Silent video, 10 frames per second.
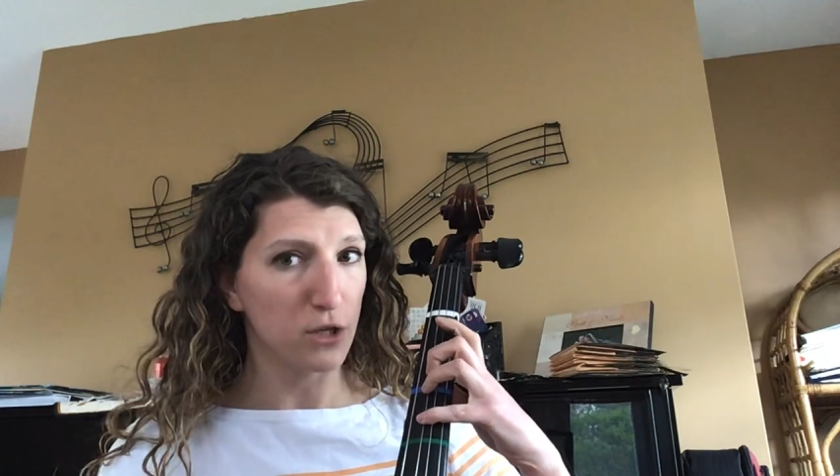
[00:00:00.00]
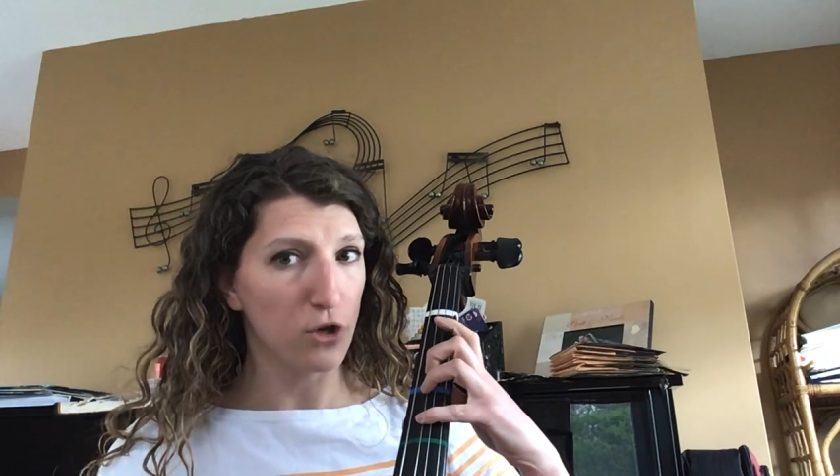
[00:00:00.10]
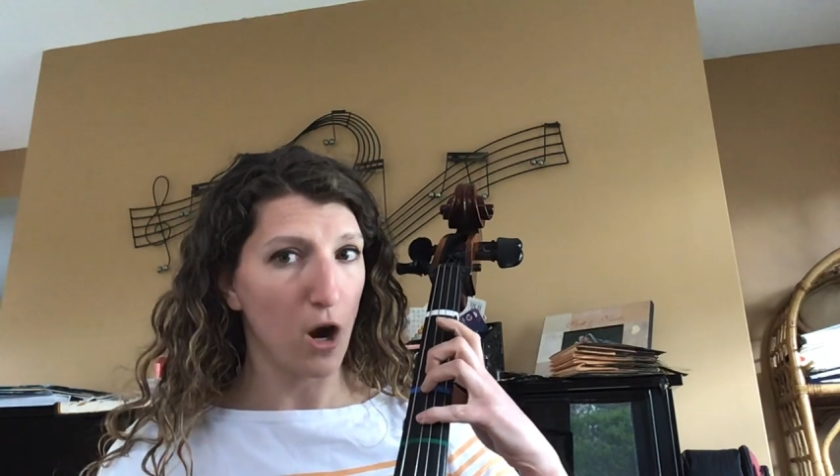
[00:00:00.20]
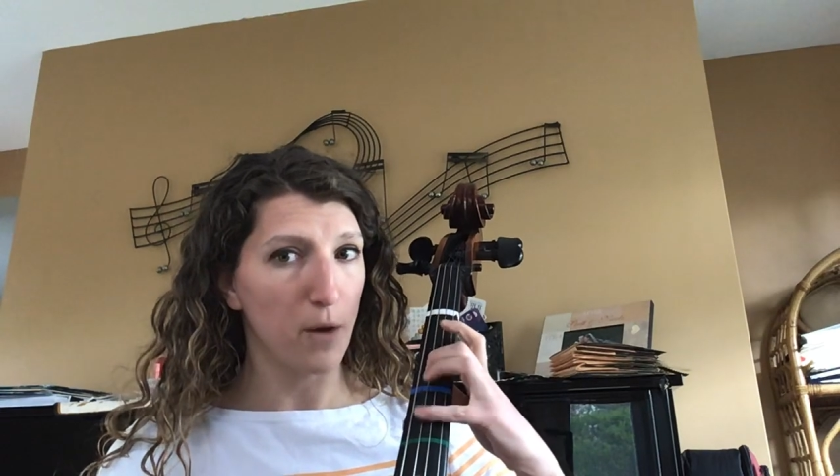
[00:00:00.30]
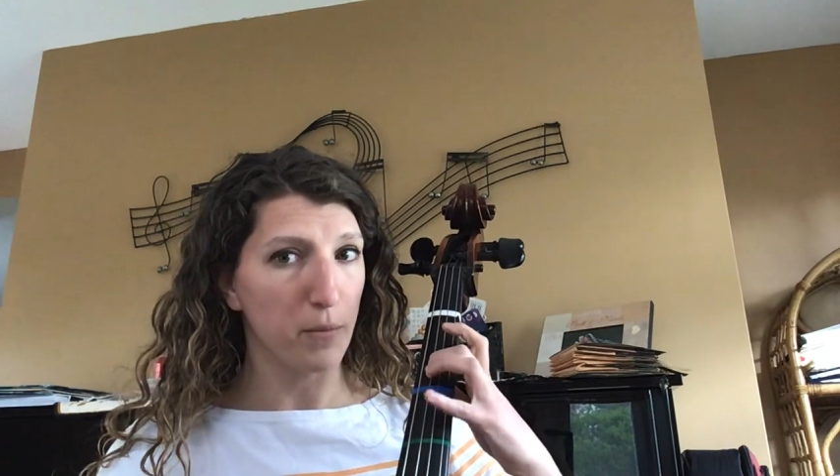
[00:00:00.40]

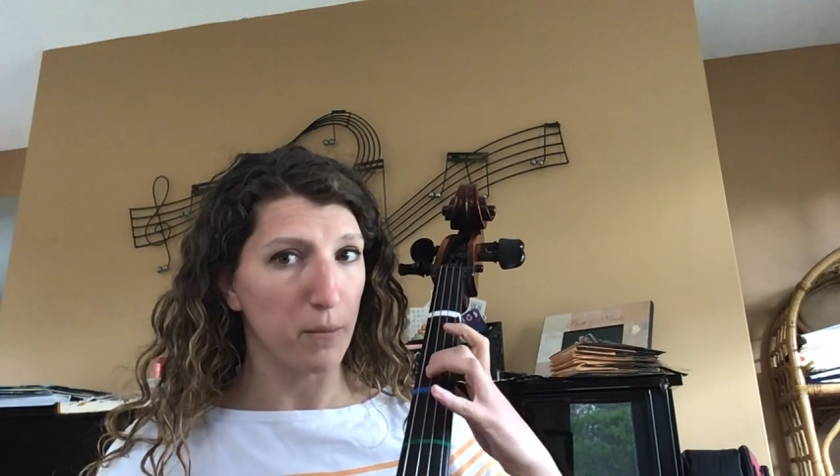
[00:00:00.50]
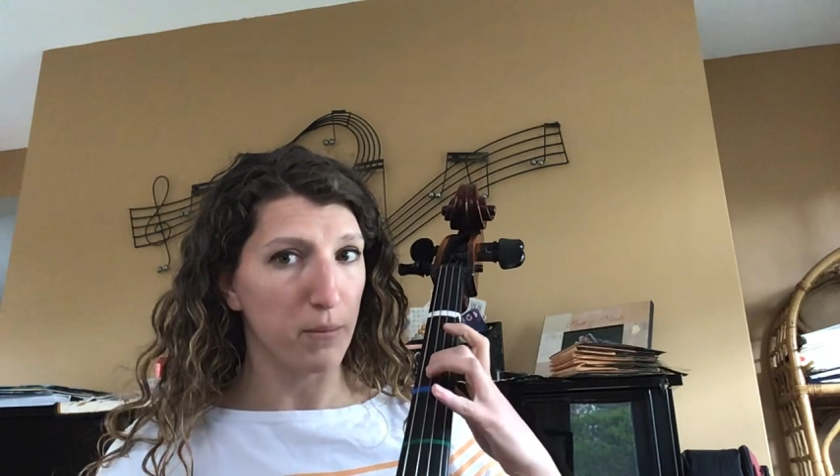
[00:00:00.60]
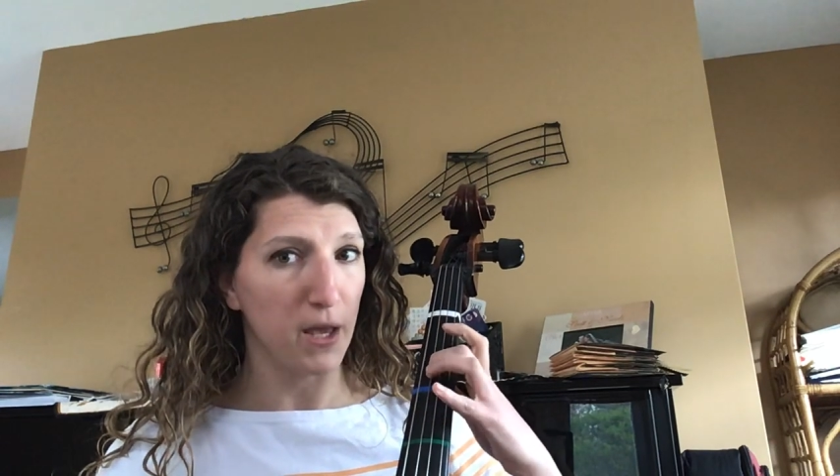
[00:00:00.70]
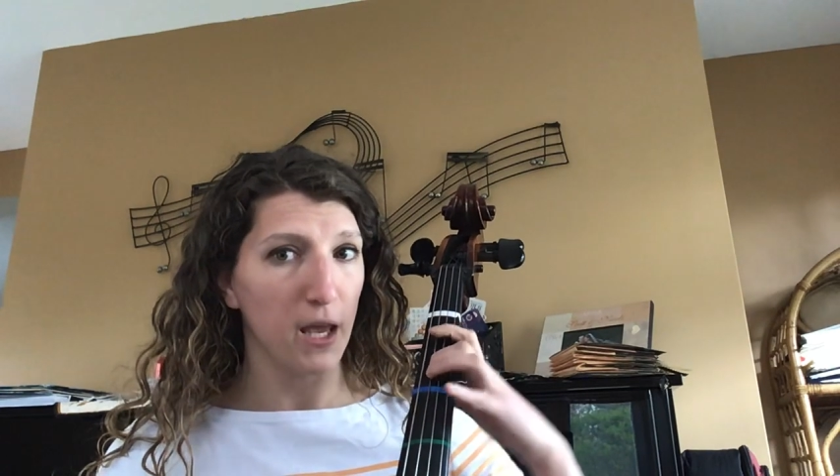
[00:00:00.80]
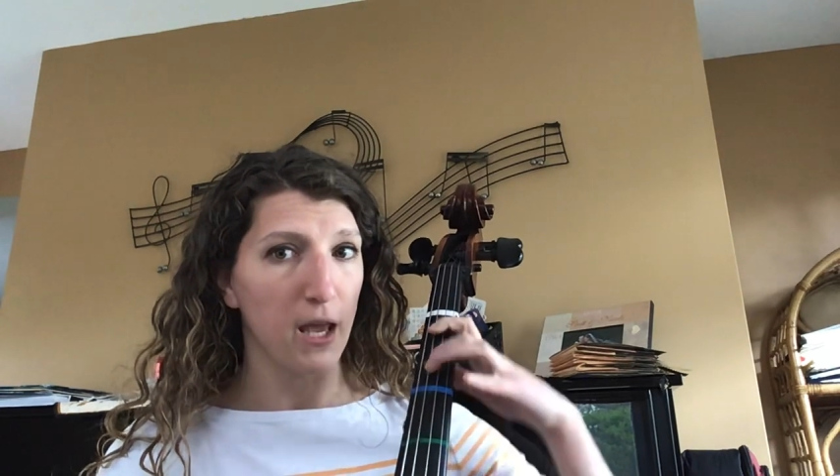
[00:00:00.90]
sharp,
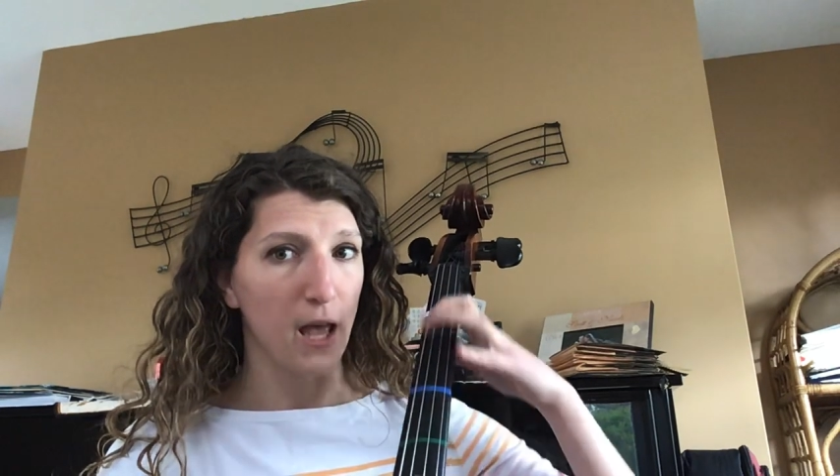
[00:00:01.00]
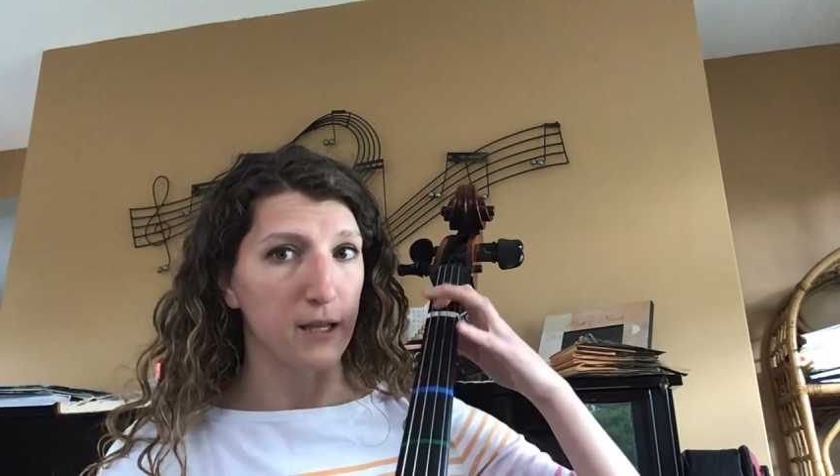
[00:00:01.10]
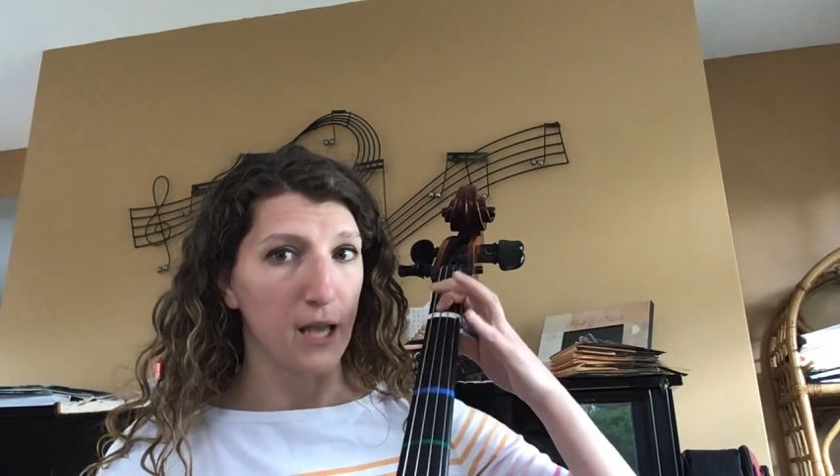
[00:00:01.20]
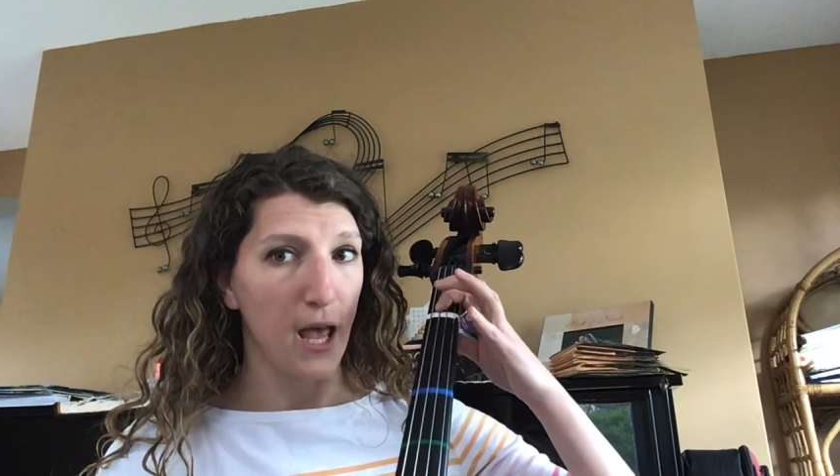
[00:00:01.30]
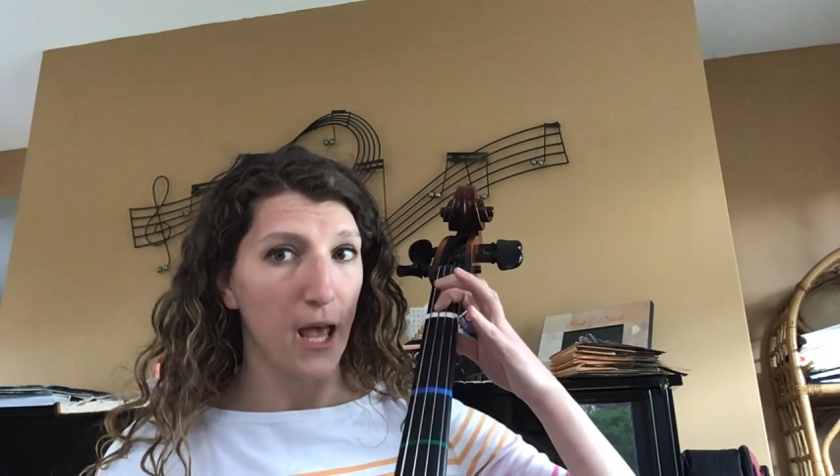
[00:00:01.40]
B,
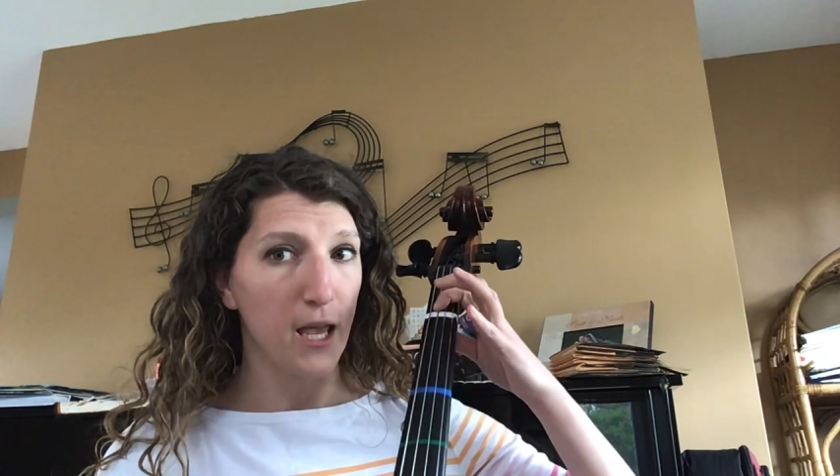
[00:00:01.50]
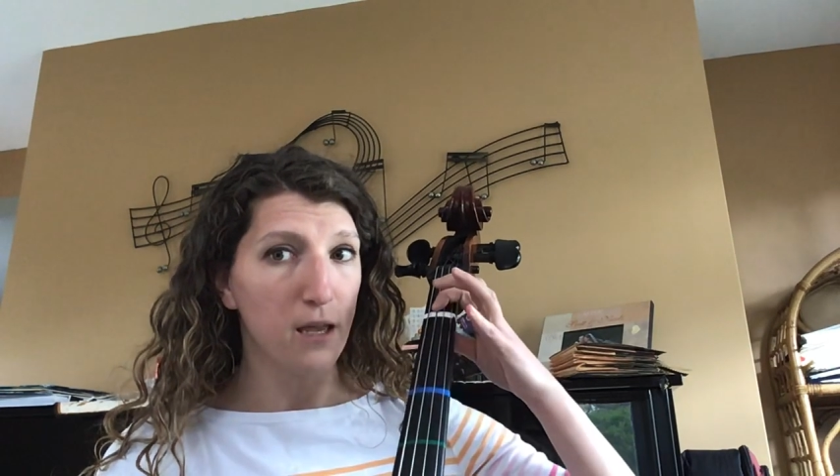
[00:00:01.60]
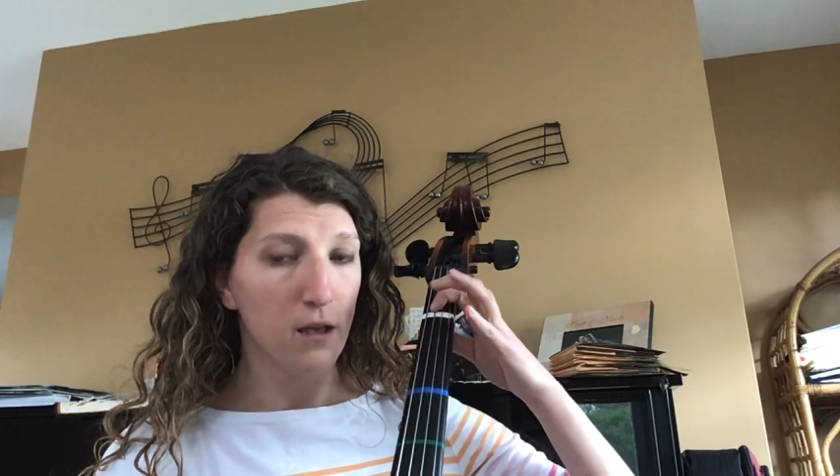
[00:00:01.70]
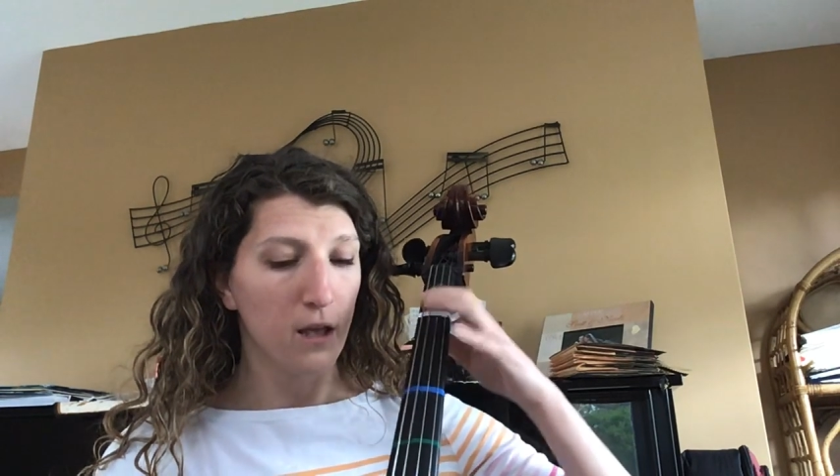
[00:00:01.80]
and A.